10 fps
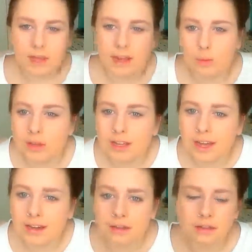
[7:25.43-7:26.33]
And
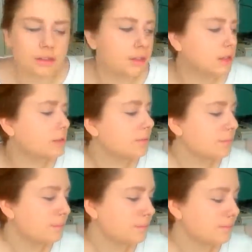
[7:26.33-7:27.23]
voila!
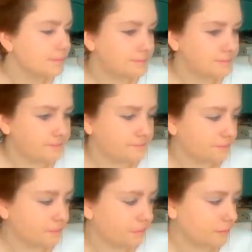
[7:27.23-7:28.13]

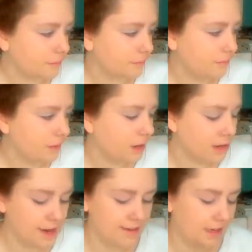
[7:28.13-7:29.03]

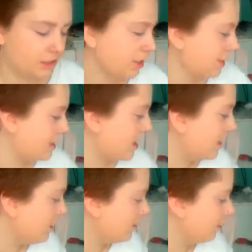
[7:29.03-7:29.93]
I've actually
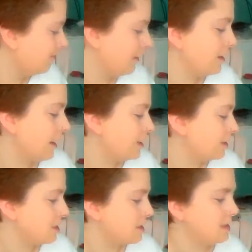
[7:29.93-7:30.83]
started using
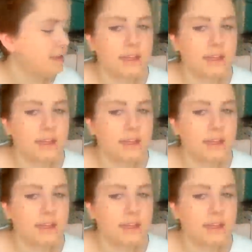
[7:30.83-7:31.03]
foundations